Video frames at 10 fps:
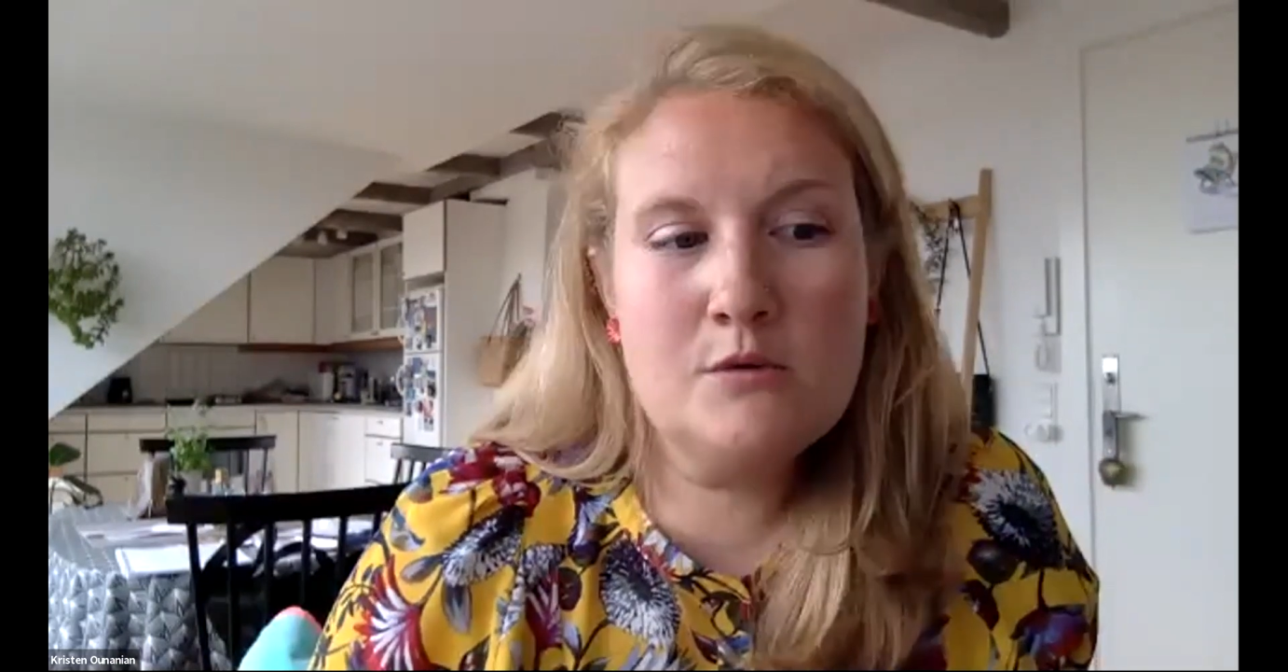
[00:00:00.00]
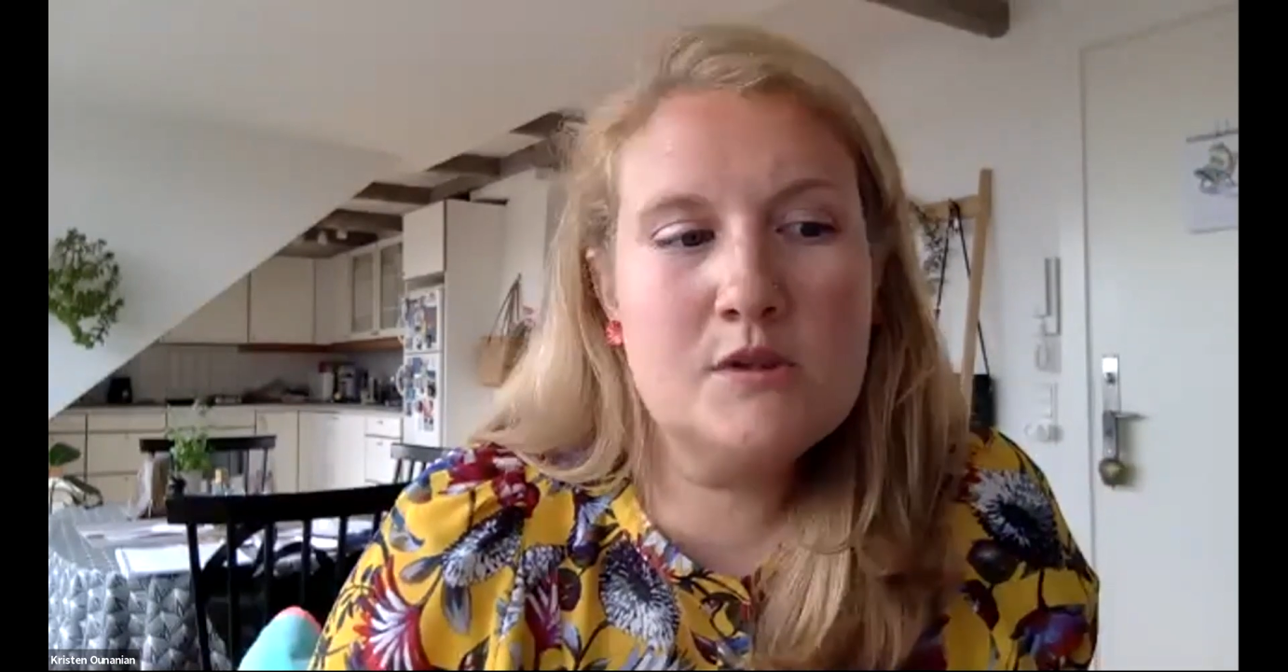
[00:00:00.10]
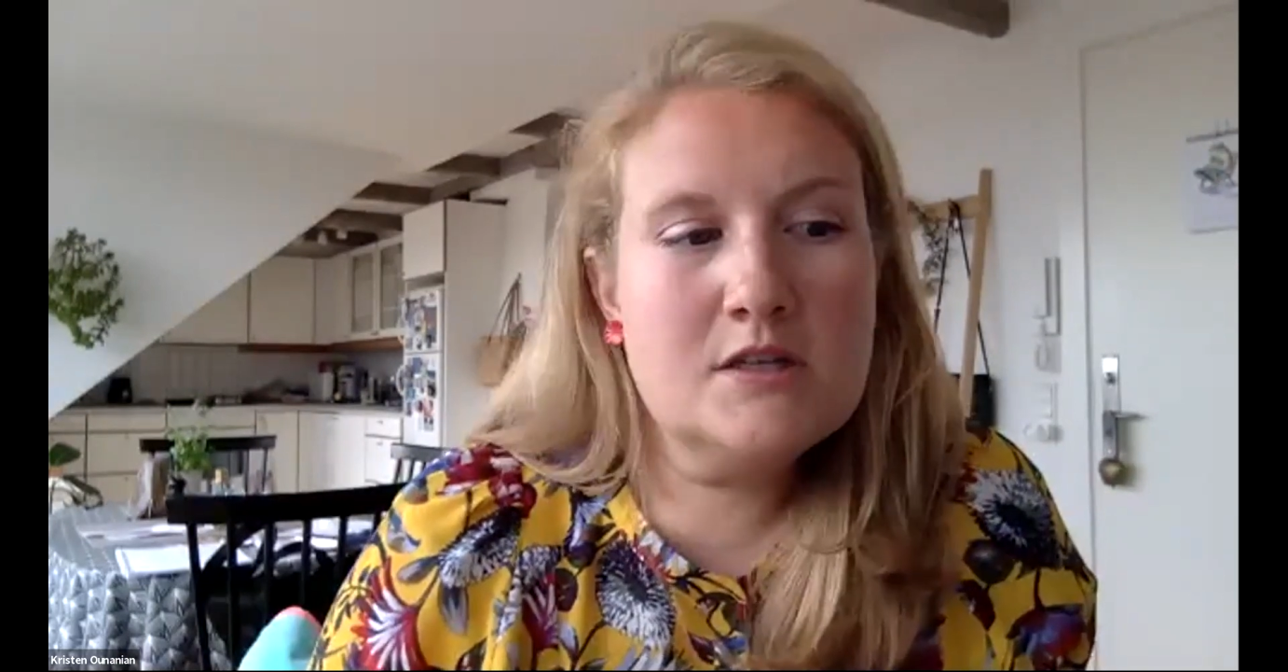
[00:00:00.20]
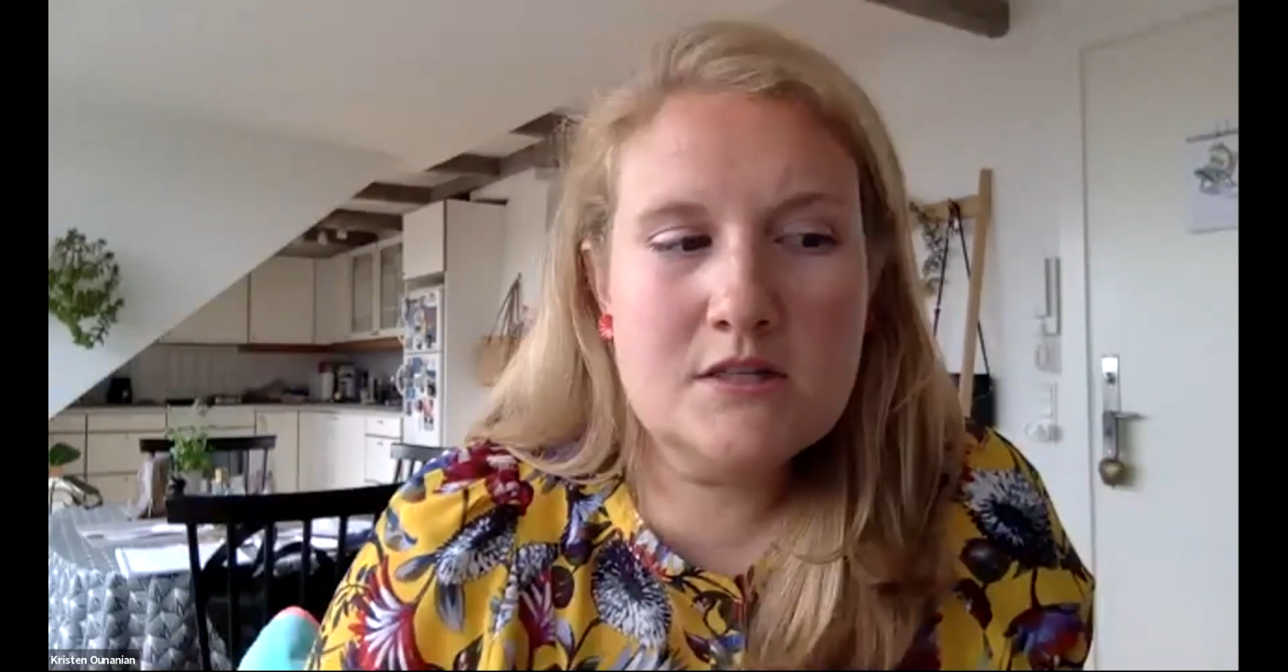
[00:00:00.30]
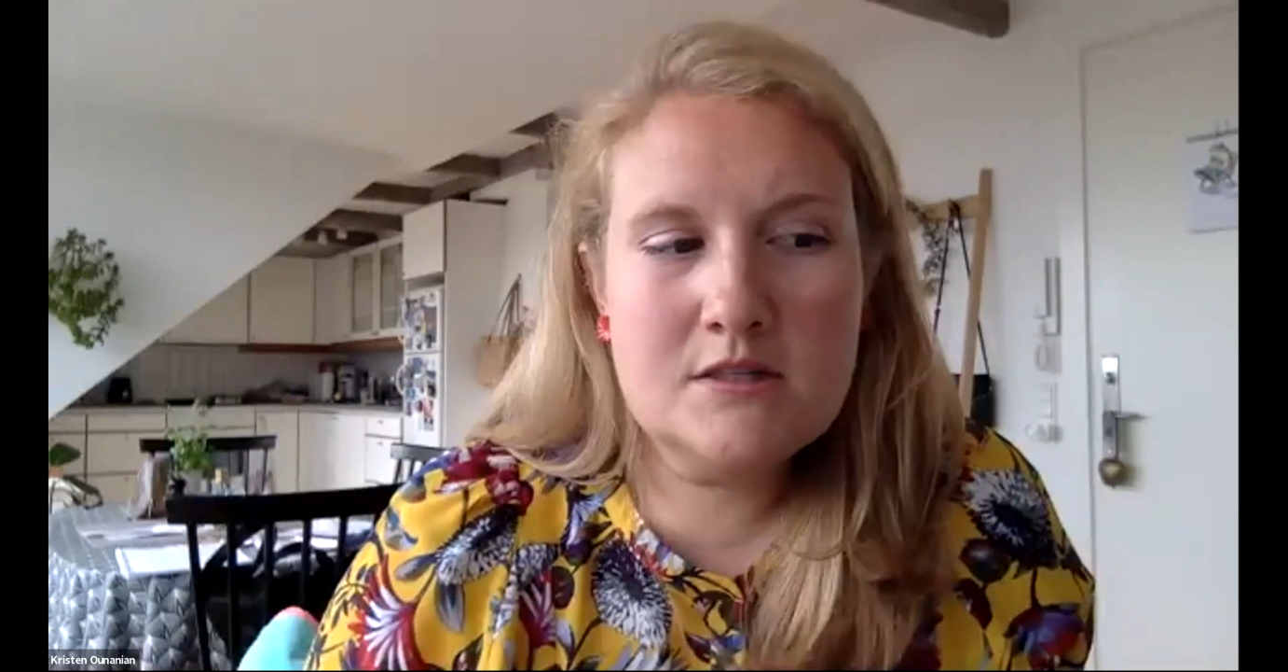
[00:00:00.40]

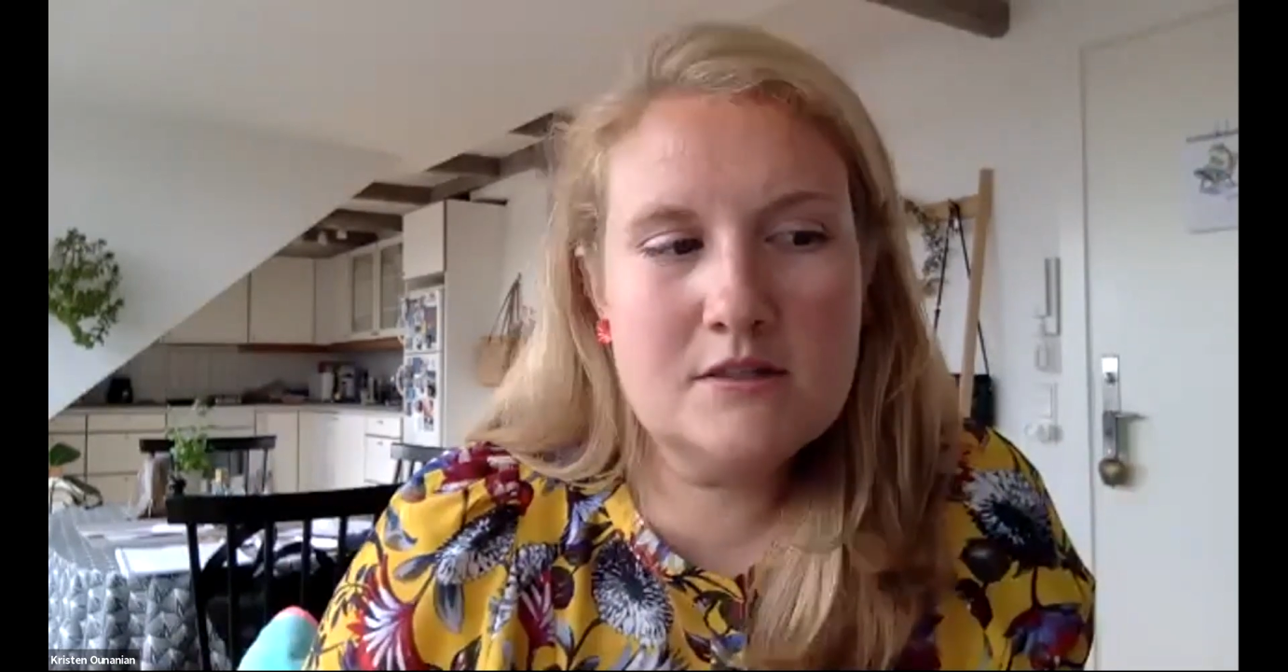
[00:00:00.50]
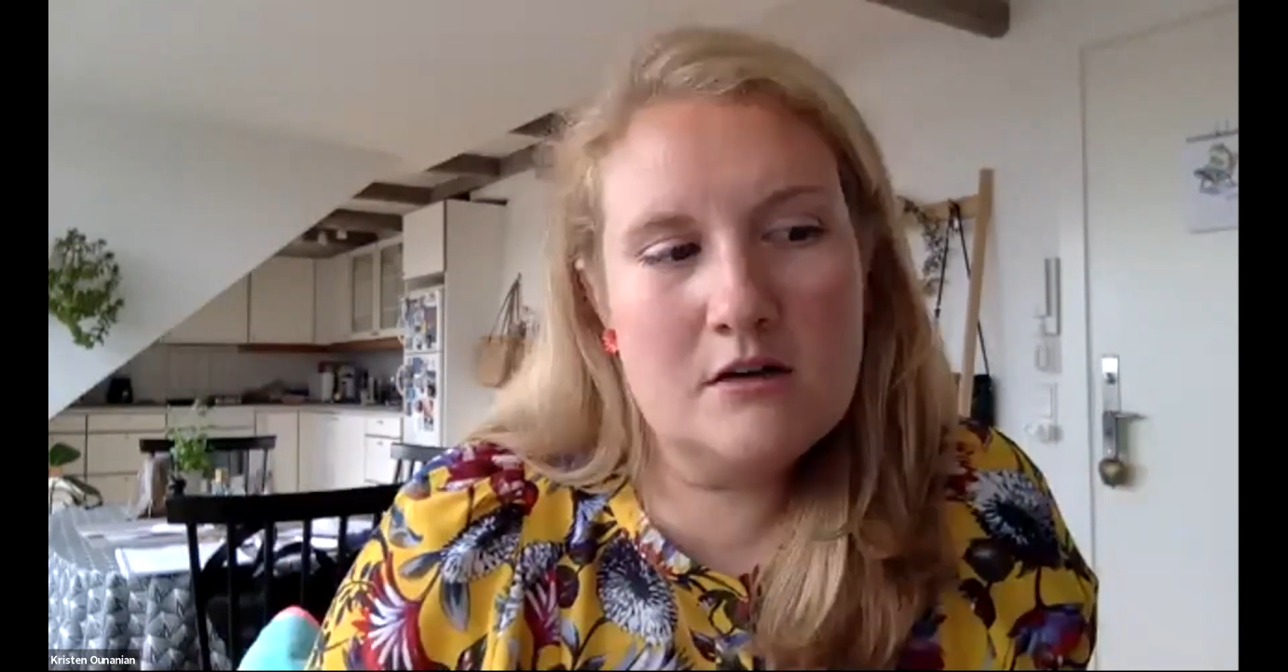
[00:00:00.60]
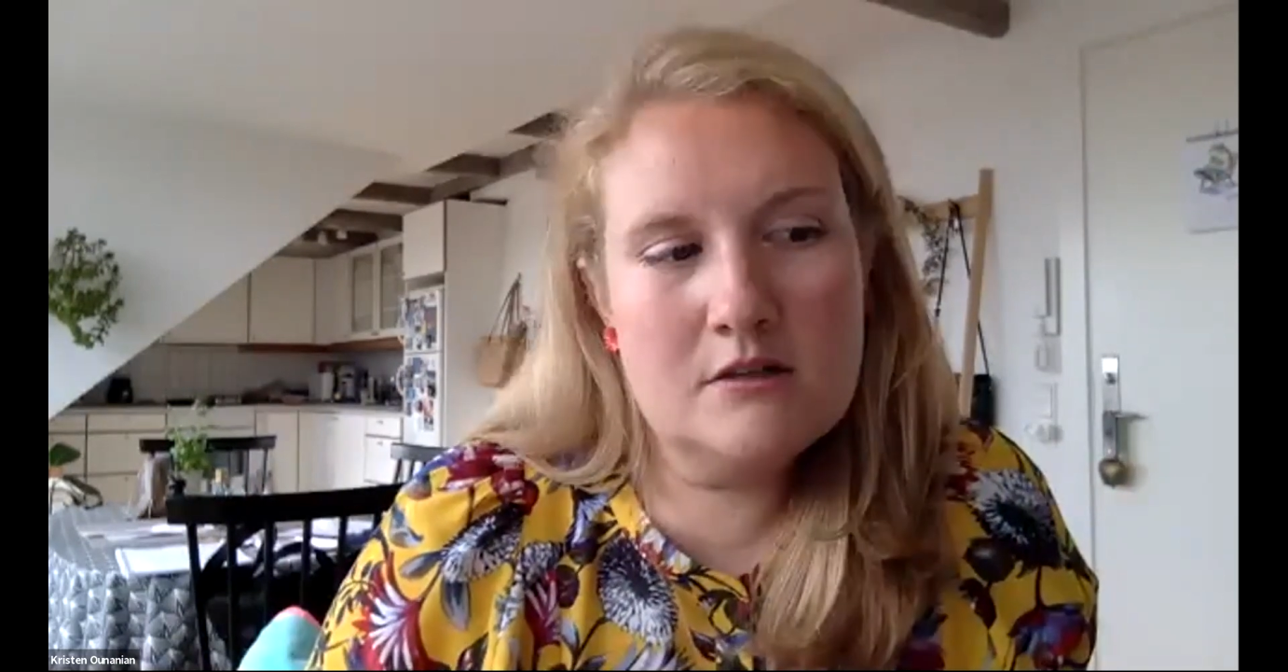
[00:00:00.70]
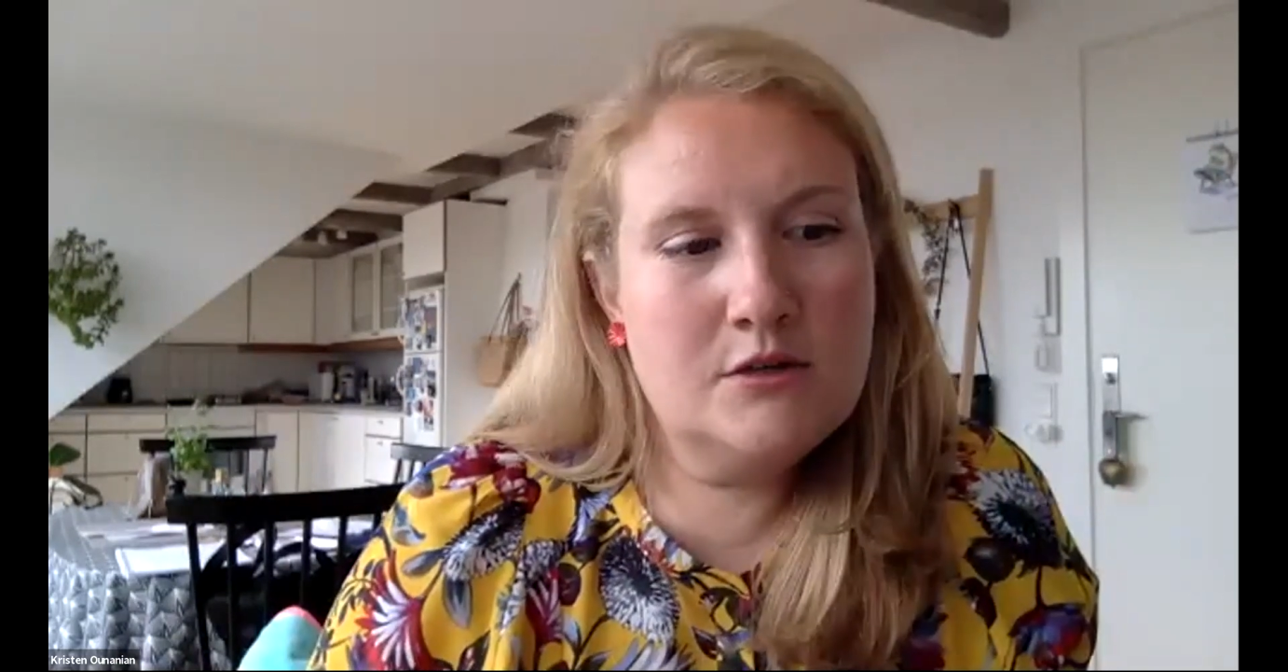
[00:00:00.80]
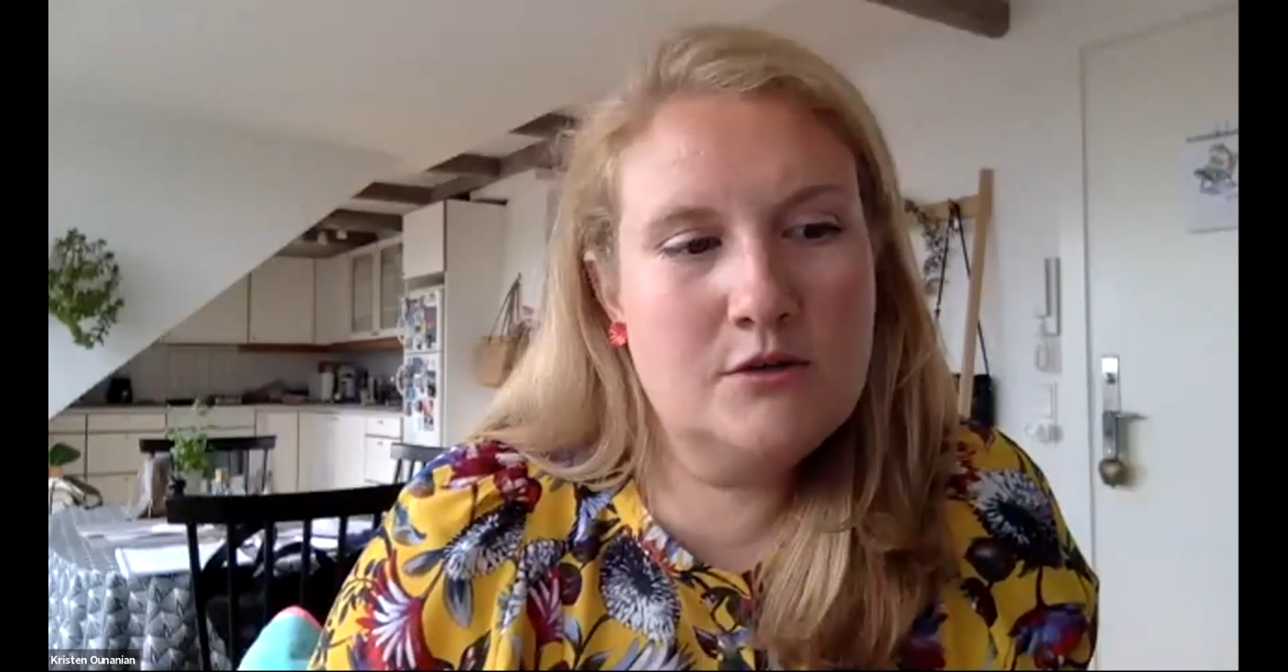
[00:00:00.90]
this is
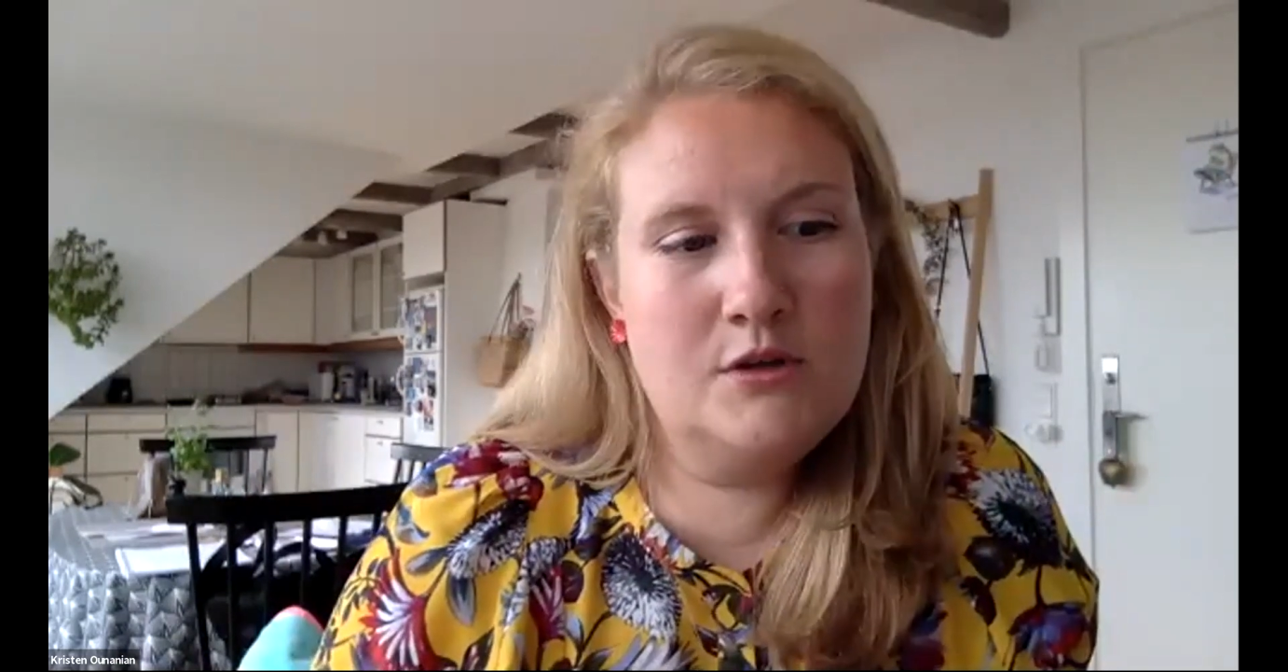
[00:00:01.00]
also,